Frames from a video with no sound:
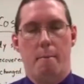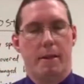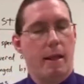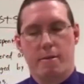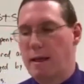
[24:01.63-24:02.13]

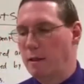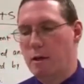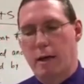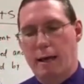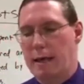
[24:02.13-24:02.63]
But they say,
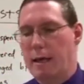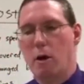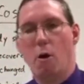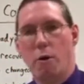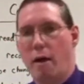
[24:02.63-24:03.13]
look, I
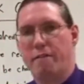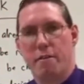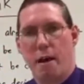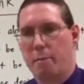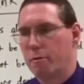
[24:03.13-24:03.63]
can't hold off
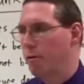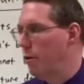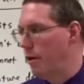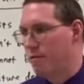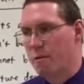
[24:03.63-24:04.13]
this
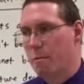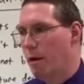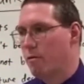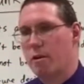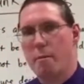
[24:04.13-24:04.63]
opportunity. If
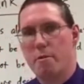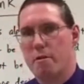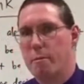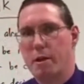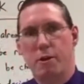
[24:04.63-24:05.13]
someone else
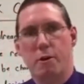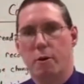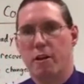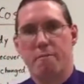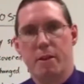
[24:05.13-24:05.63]
comes to me and you
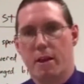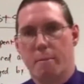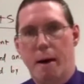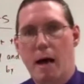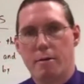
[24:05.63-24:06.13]
don't give me the
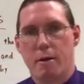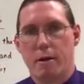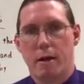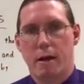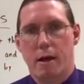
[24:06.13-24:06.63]

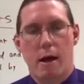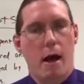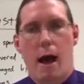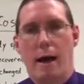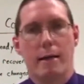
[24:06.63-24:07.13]
deposit,
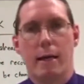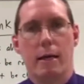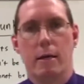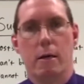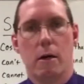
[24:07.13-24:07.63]
I
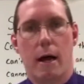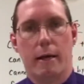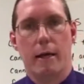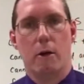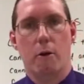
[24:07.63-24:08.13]
can't
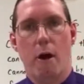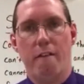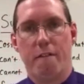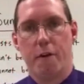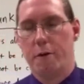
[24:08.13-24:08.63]
hold
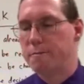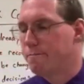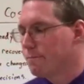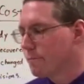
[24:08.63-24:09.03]
off for you.